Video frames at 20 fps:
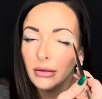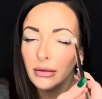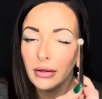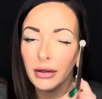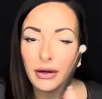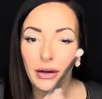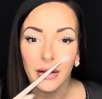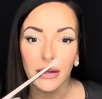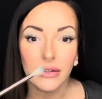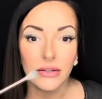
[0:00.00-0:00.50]

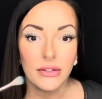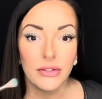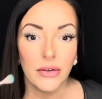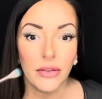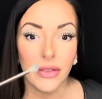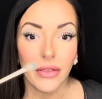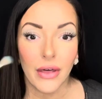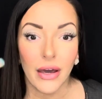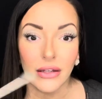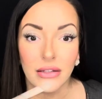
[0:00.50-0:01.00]
right, so
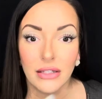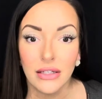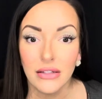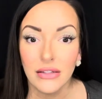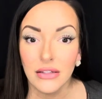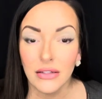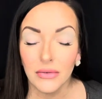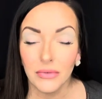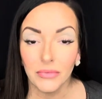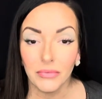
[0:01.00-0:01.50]
that's as
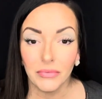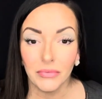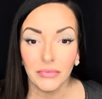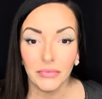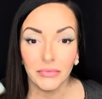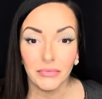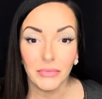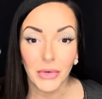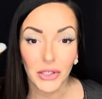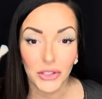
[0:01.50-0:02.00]

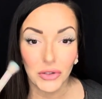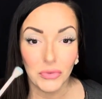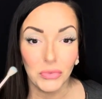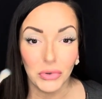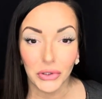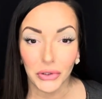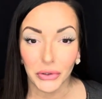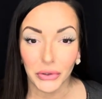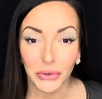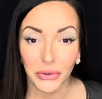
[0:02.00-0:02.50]
much
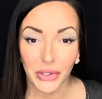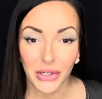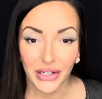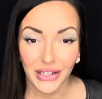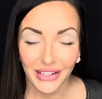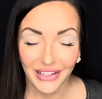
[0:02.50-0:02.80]
blue